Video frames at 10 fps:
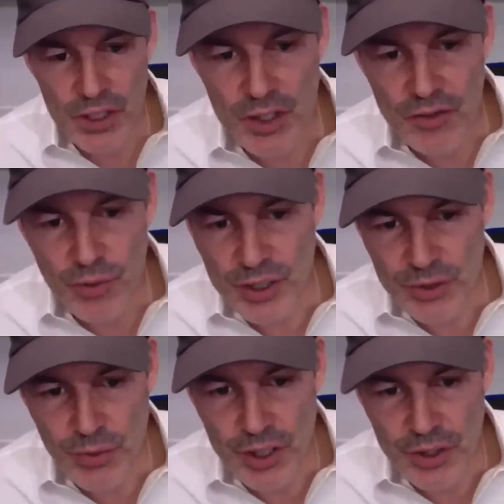into
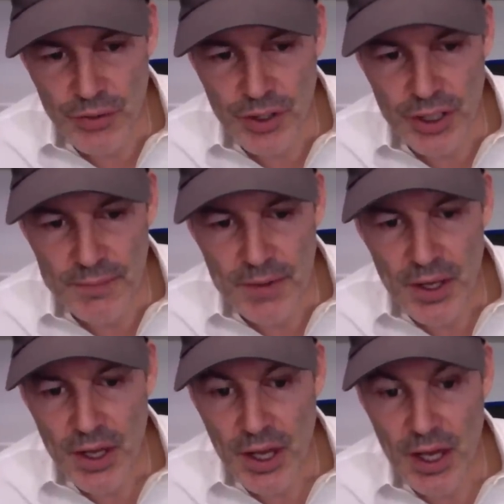2023,
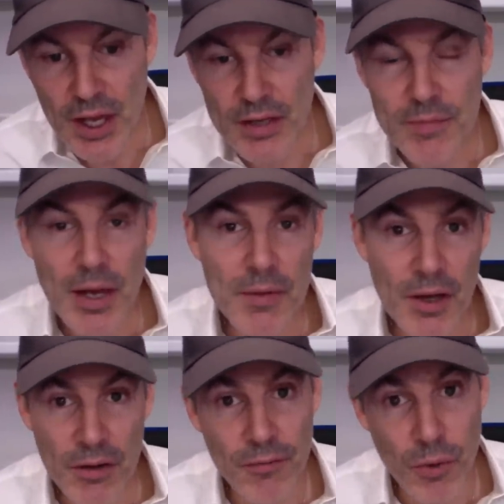and maybe
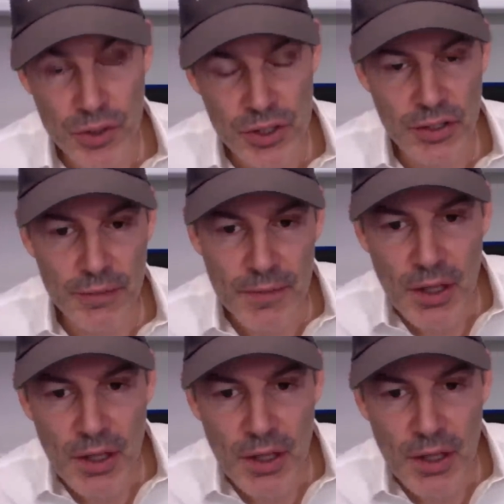unfortunately